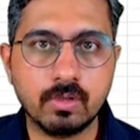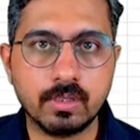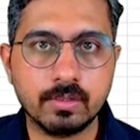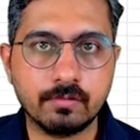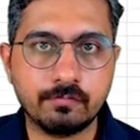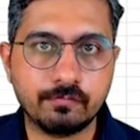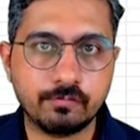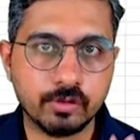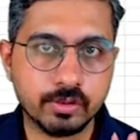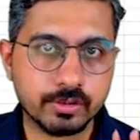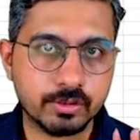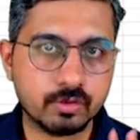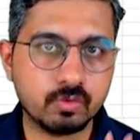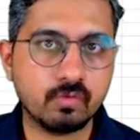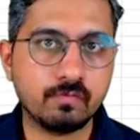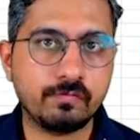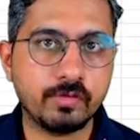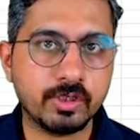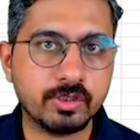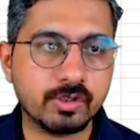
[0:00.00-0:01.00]
the first 2
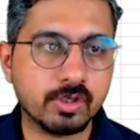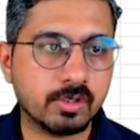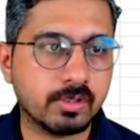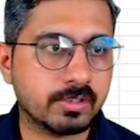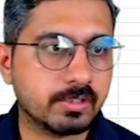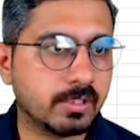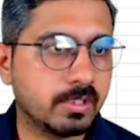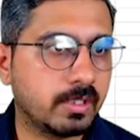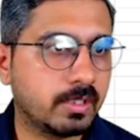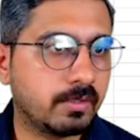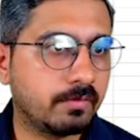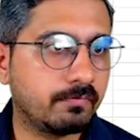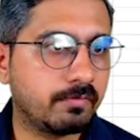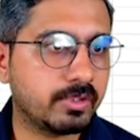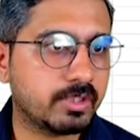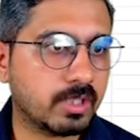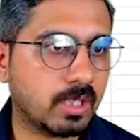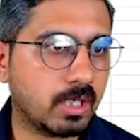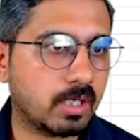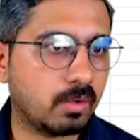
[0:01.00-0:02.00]
features, which
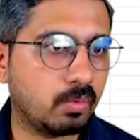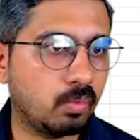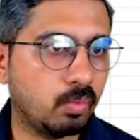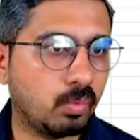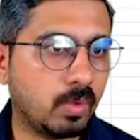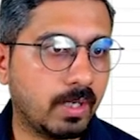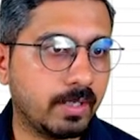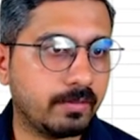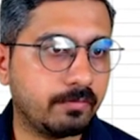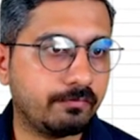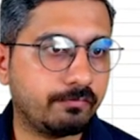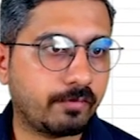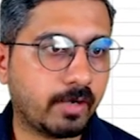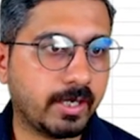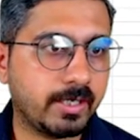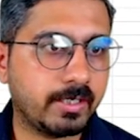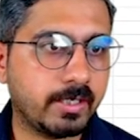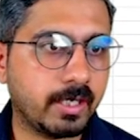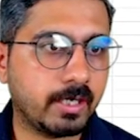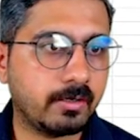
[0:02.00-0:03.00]
are 1,
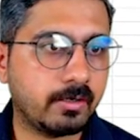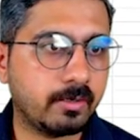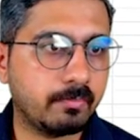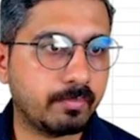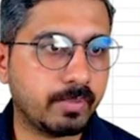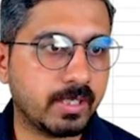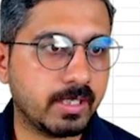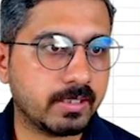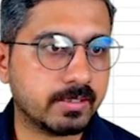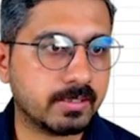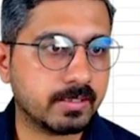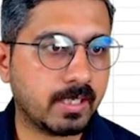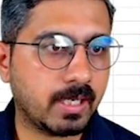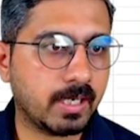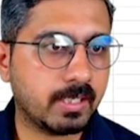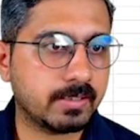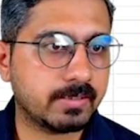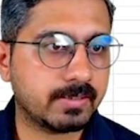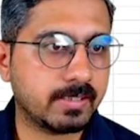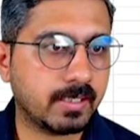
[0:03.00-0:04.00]
find and replace,
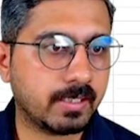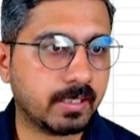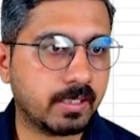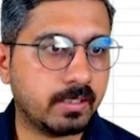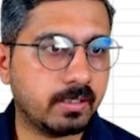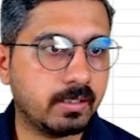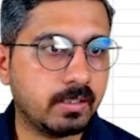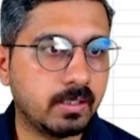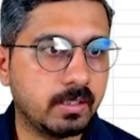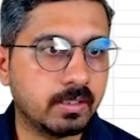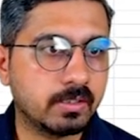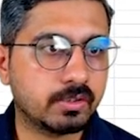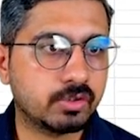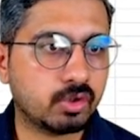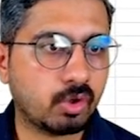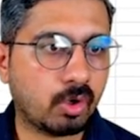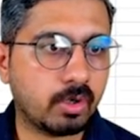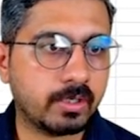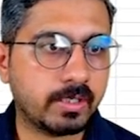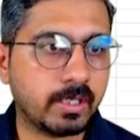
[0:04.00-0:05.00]
and 2,
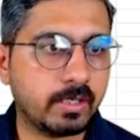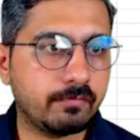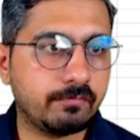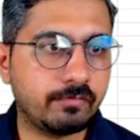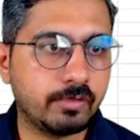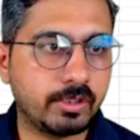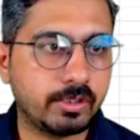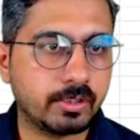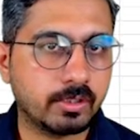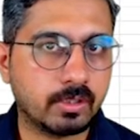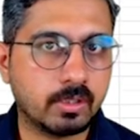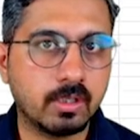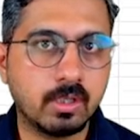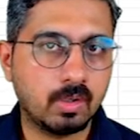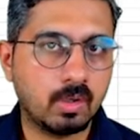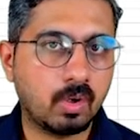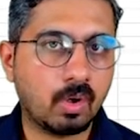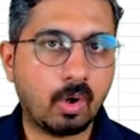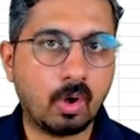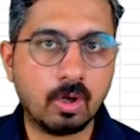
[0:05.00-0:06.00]
sort and filter.
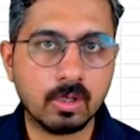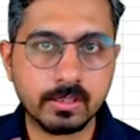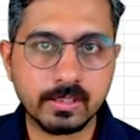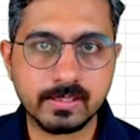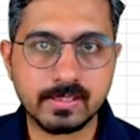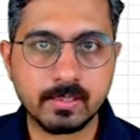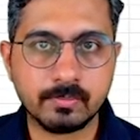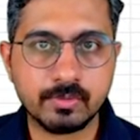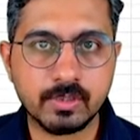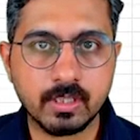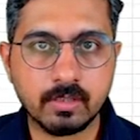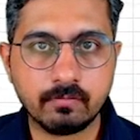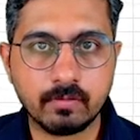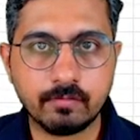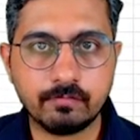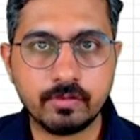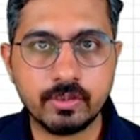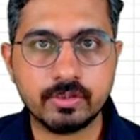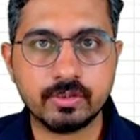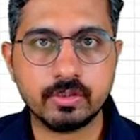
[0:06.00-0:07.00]
All the subsequent
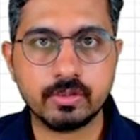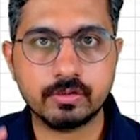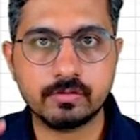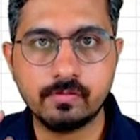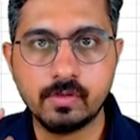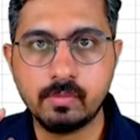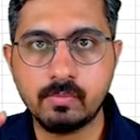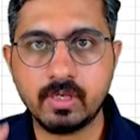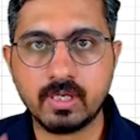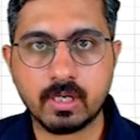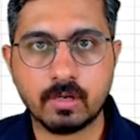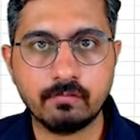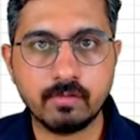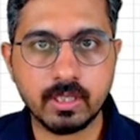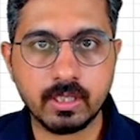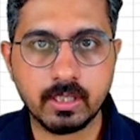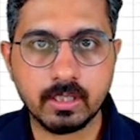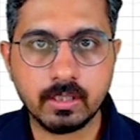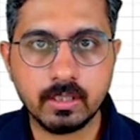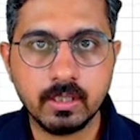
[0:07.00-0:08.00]
features we'll be
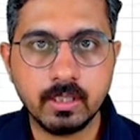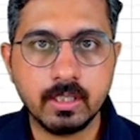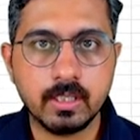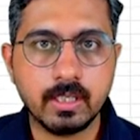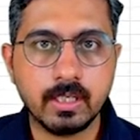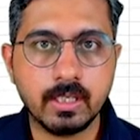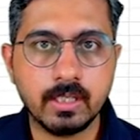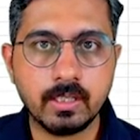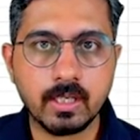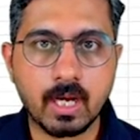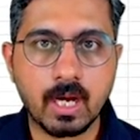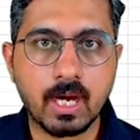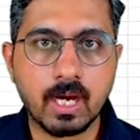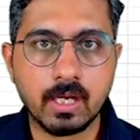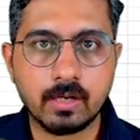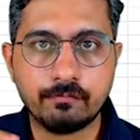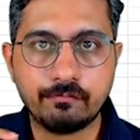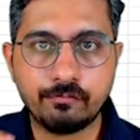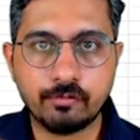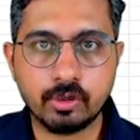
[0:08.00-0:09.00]
covering in our
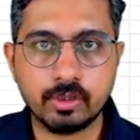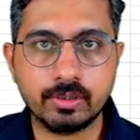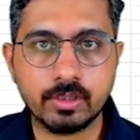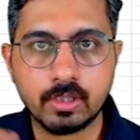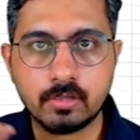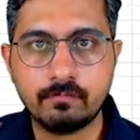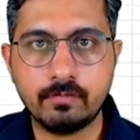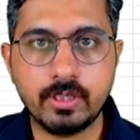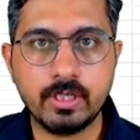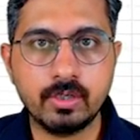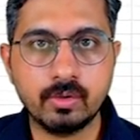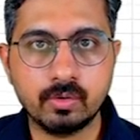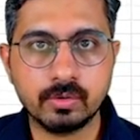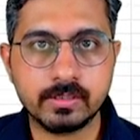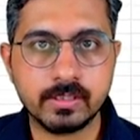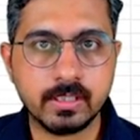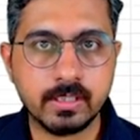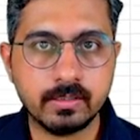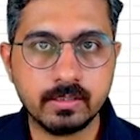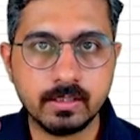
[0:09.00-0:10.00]
further videos
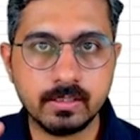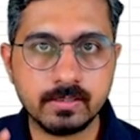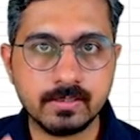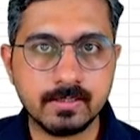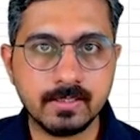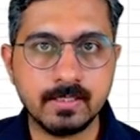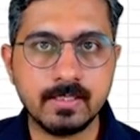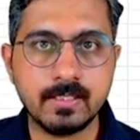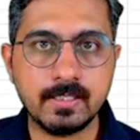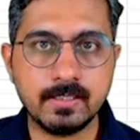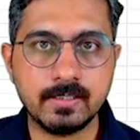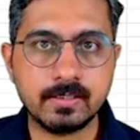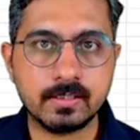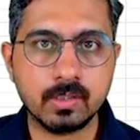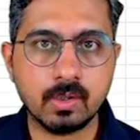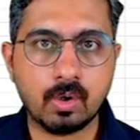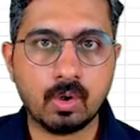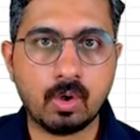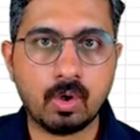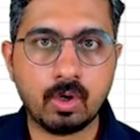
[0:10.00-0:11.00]
in this series
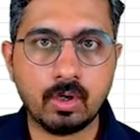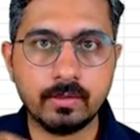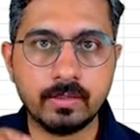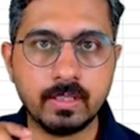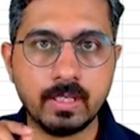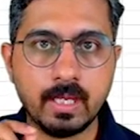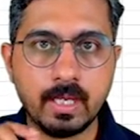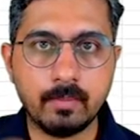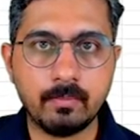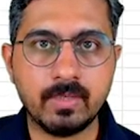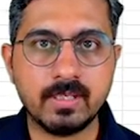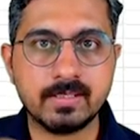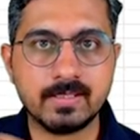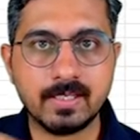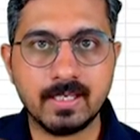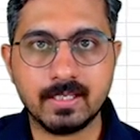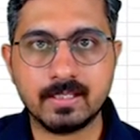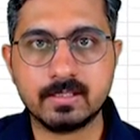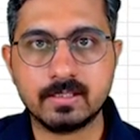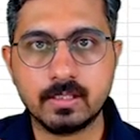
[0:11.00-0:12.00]
on MS
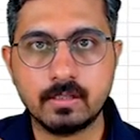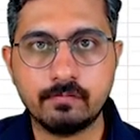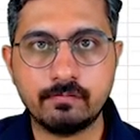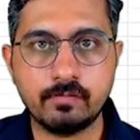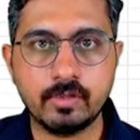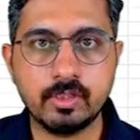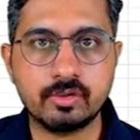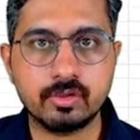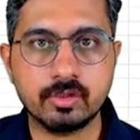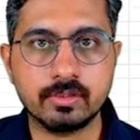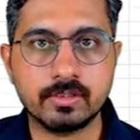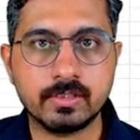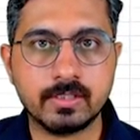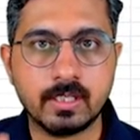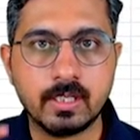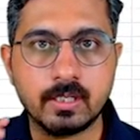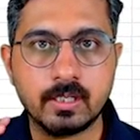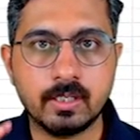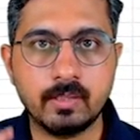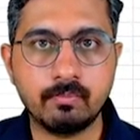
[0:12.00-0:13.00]
Excel features that
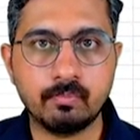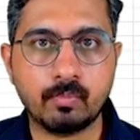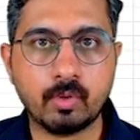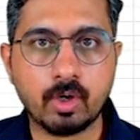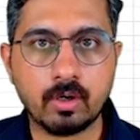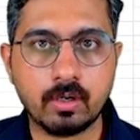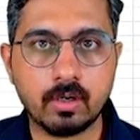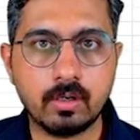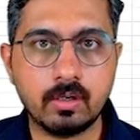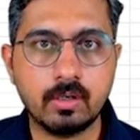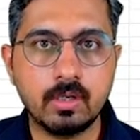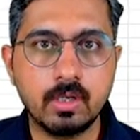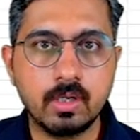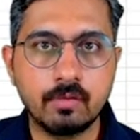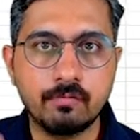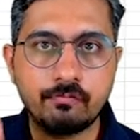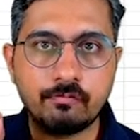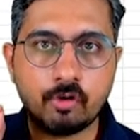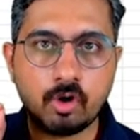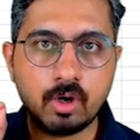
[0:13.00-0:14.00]
are important
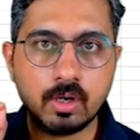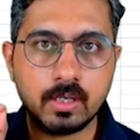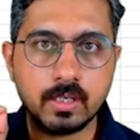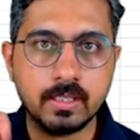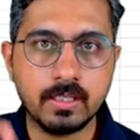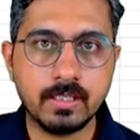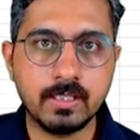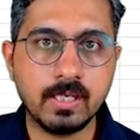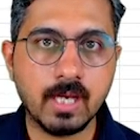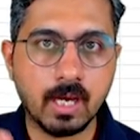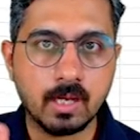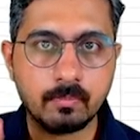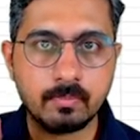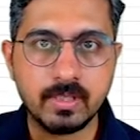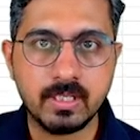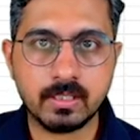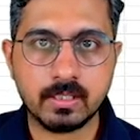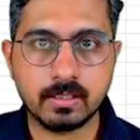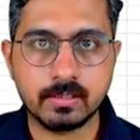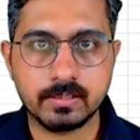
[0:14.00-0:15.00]
for
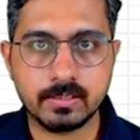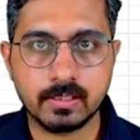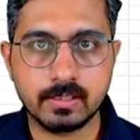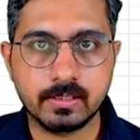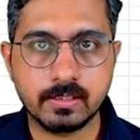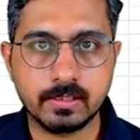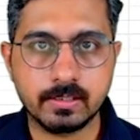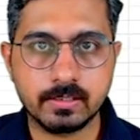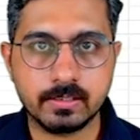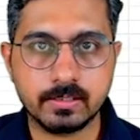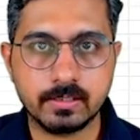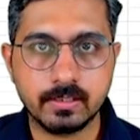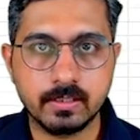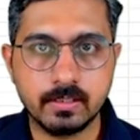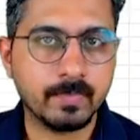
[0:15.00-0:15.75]
ERP consultants.